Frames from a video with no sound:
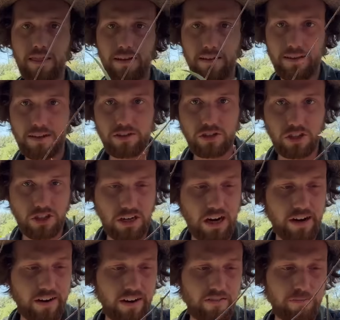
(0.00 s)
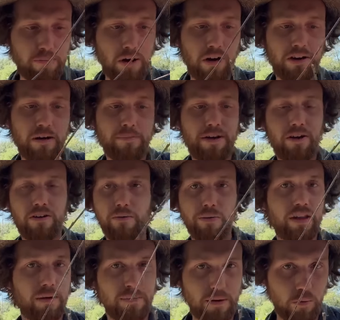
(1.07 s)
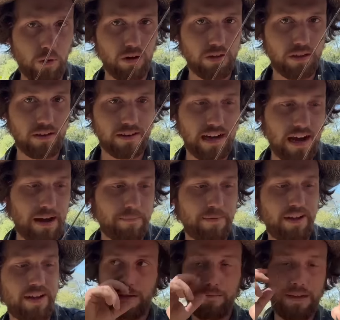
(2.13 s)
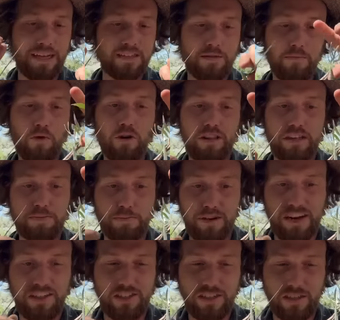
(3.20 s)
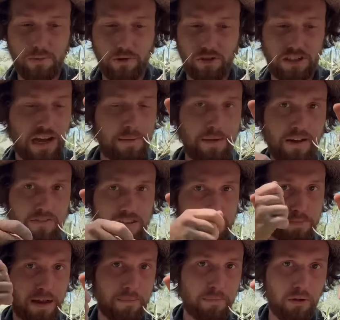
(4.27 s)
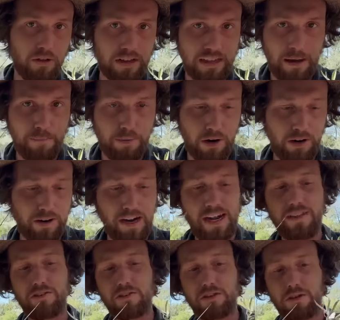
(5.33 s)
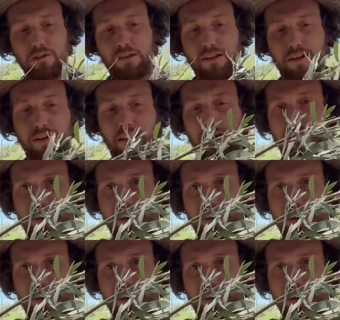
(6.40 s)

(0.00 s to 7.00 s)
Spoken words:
There's just not enough bark up here to really be worth the time, because the more this branches, the more time you have to spend pulling that bark, and there's so little of